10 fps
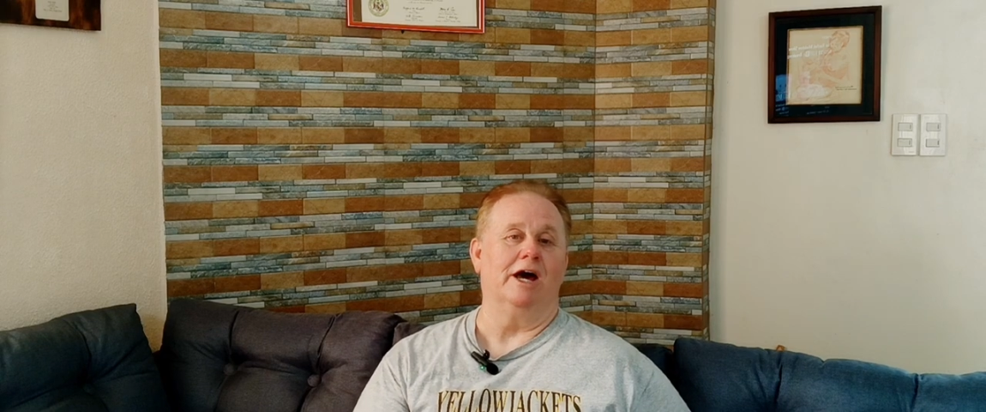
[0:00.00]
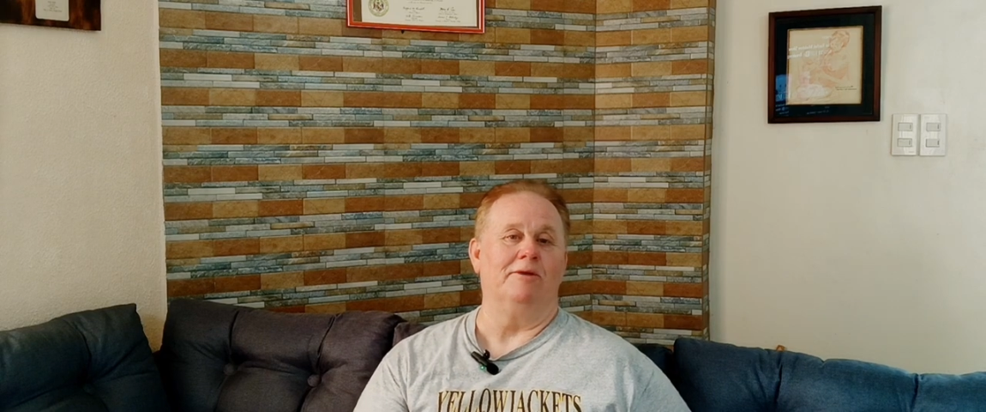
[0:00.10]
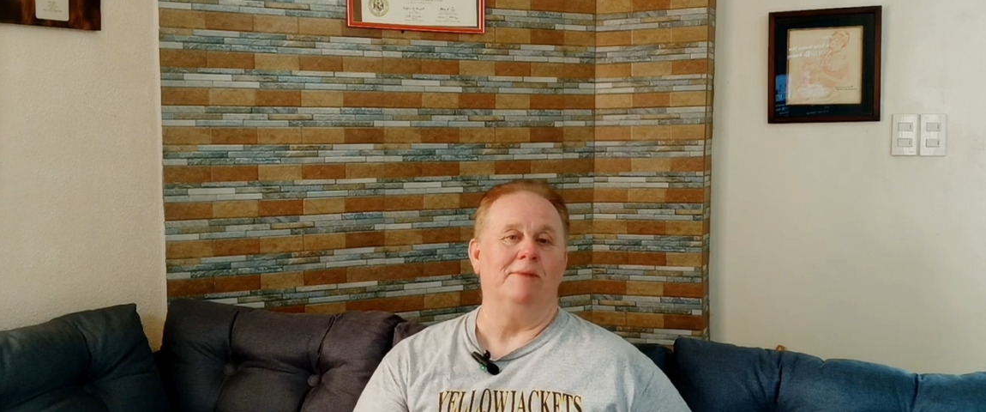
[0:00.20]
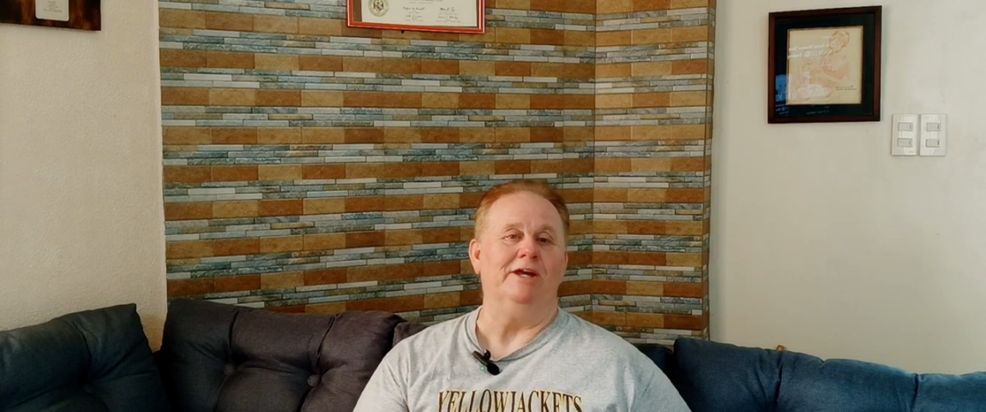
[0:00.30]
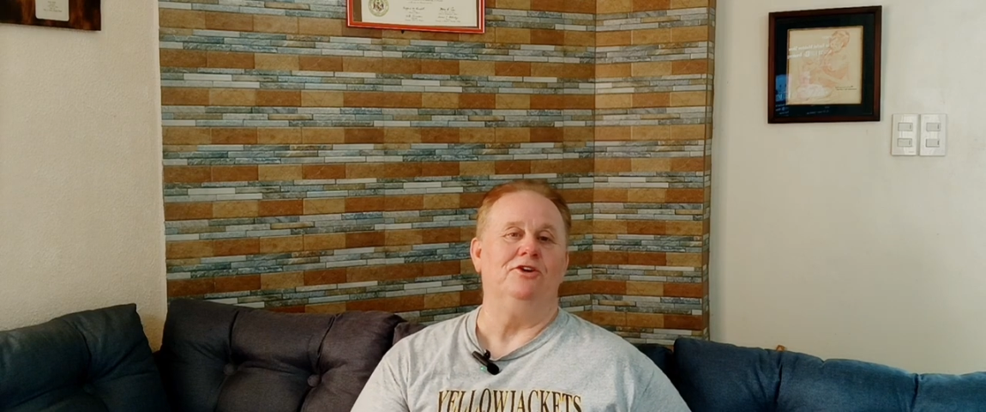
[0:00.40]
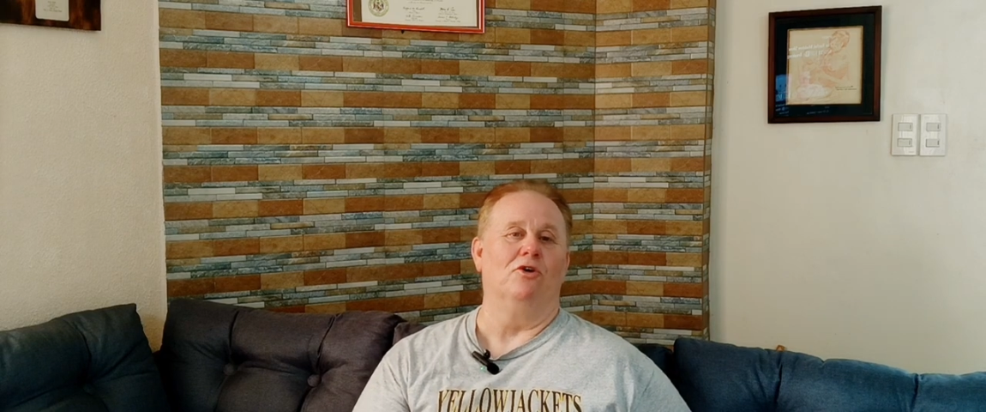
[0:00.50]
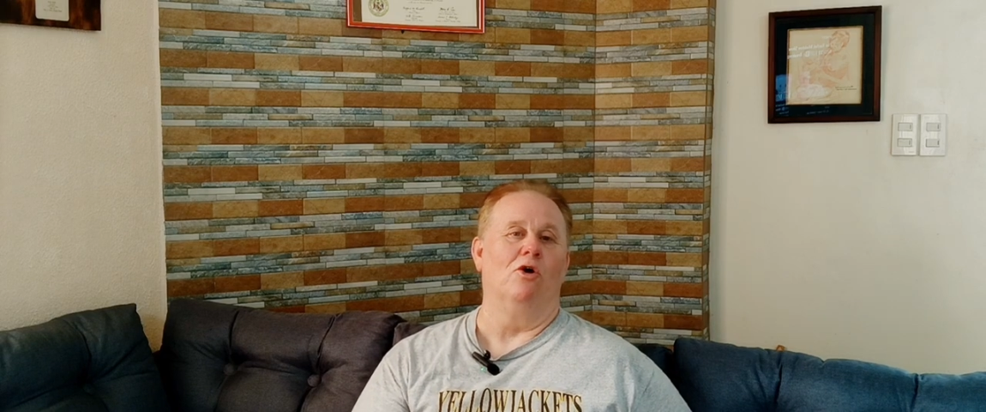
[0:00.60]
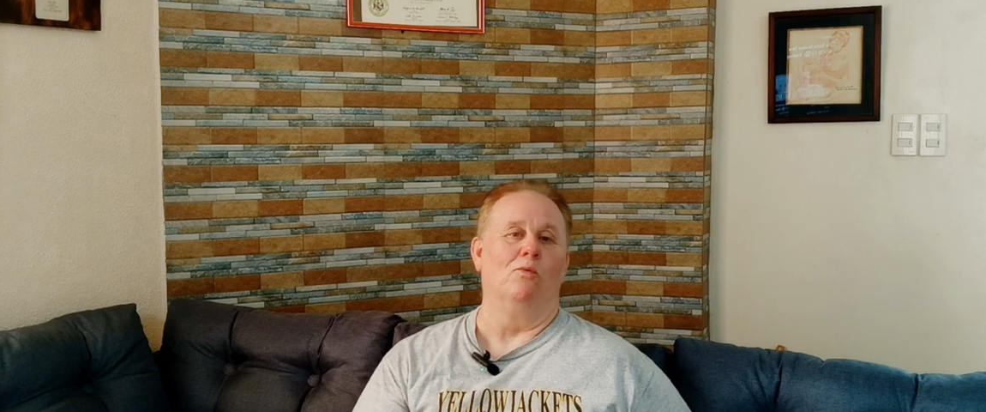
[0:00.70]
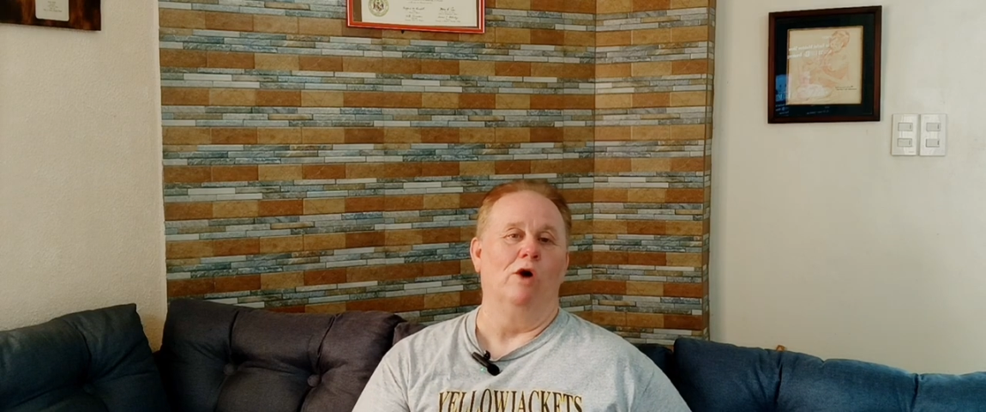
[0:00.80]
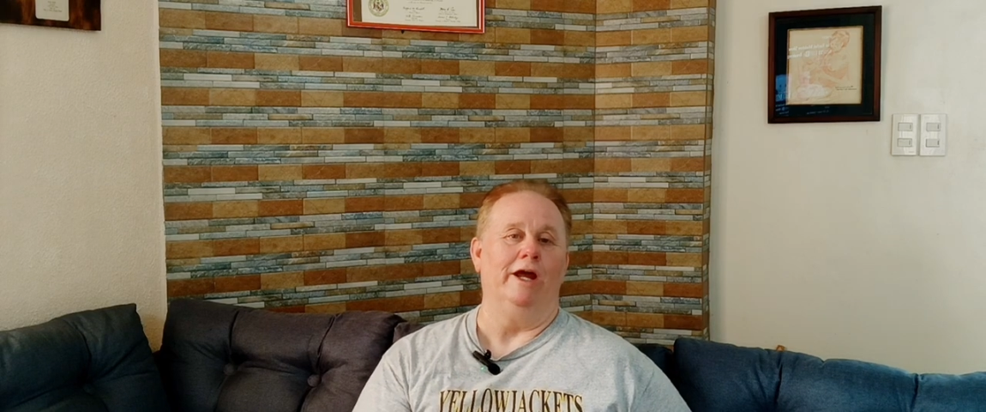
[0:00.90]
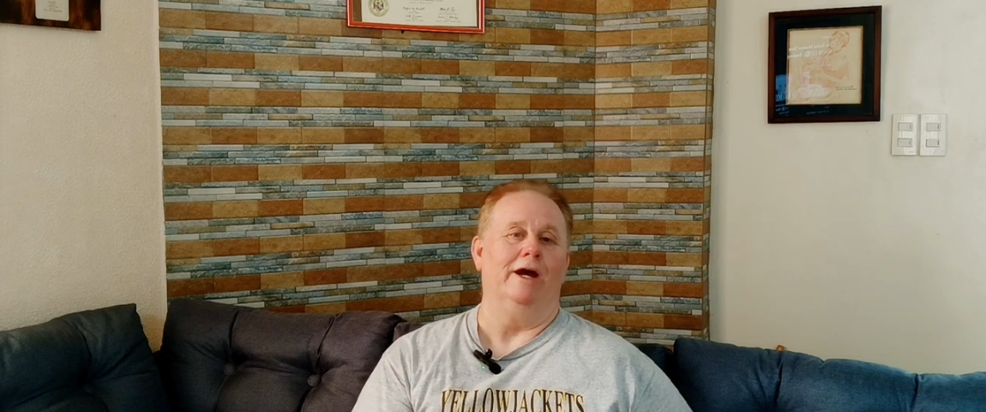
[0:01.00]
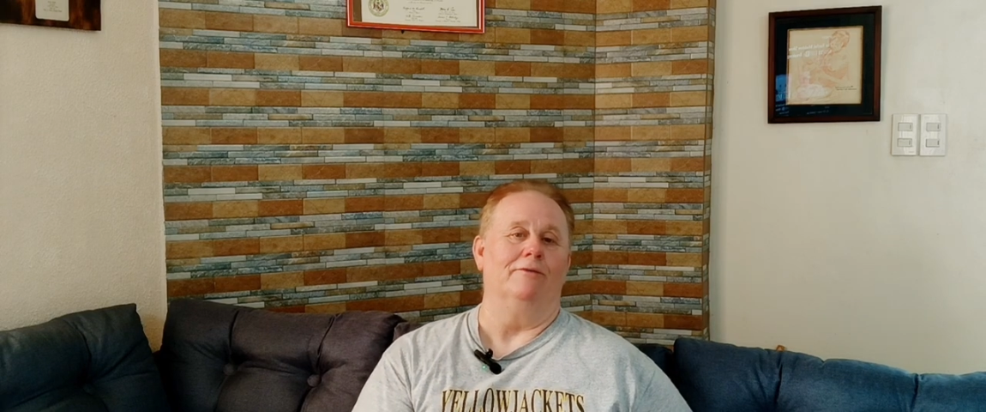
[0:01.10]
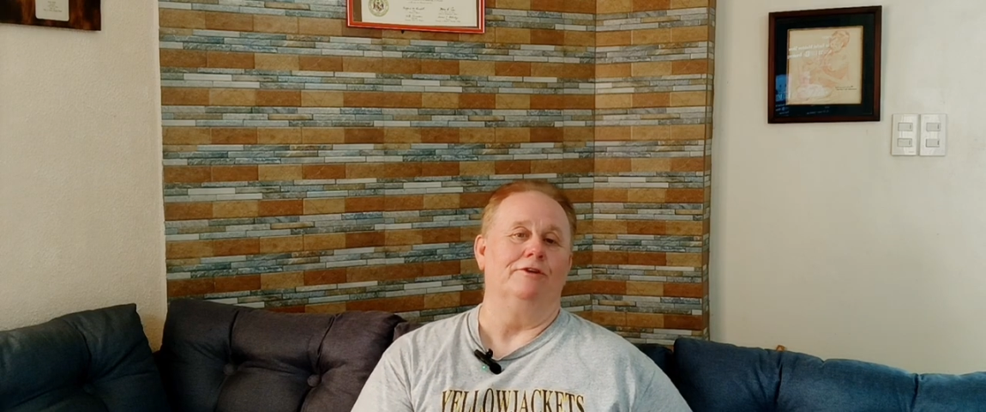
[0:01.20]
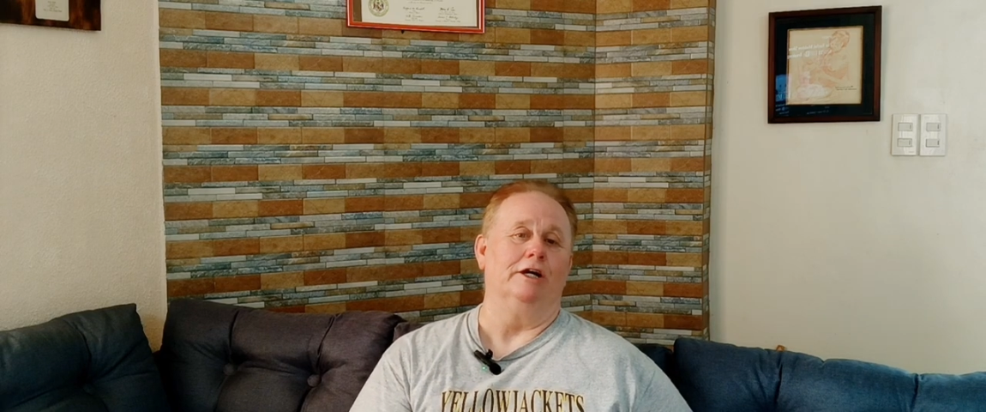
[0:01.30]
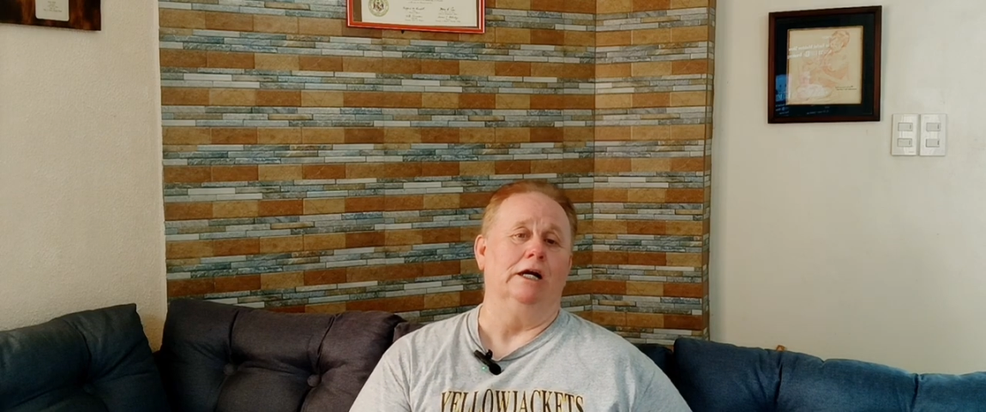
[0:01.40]
kind of make your own
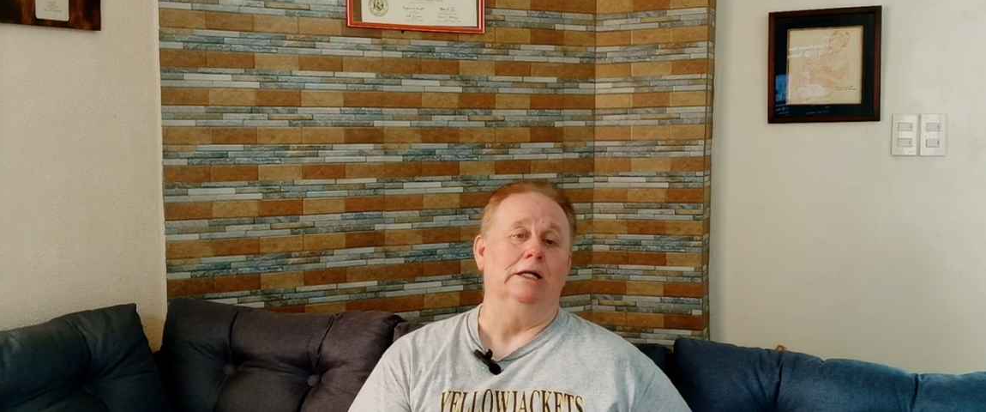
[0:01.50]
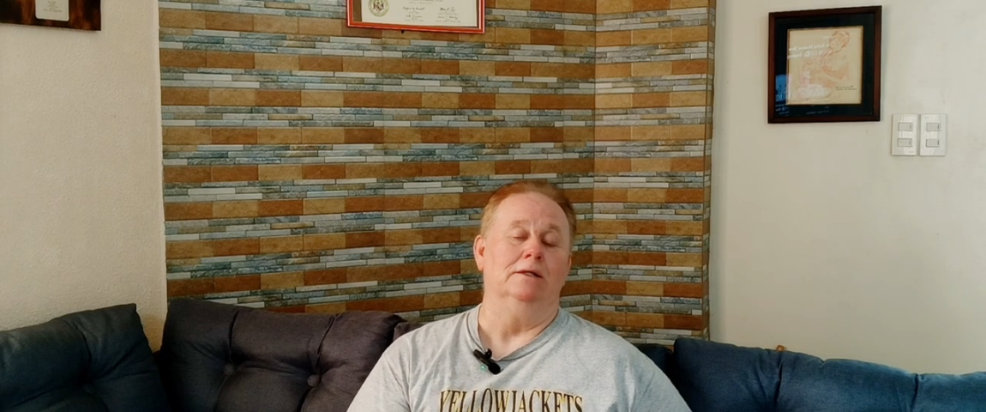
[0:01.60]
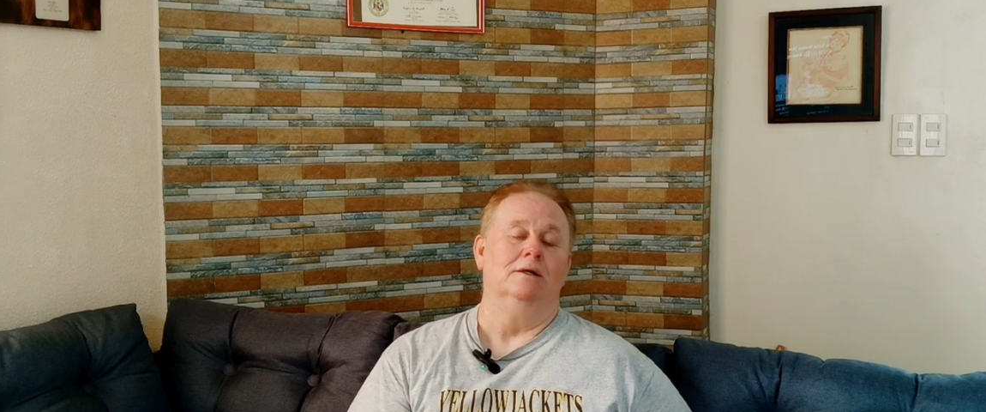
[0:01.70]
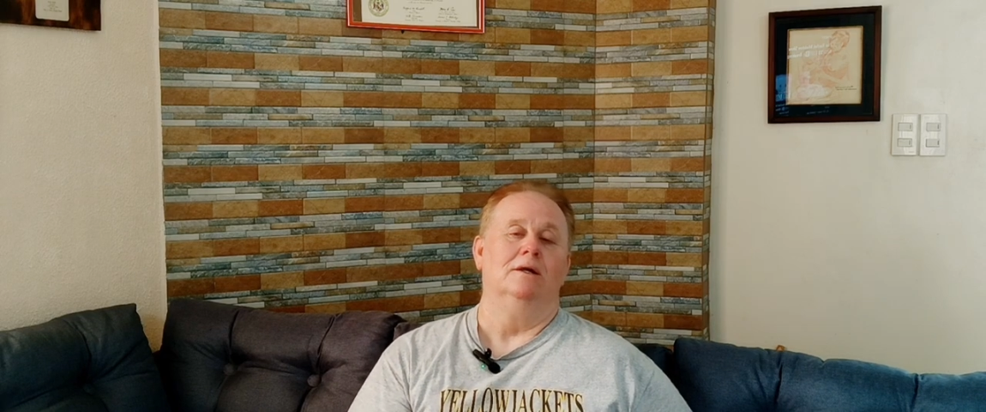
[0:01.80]
way out there.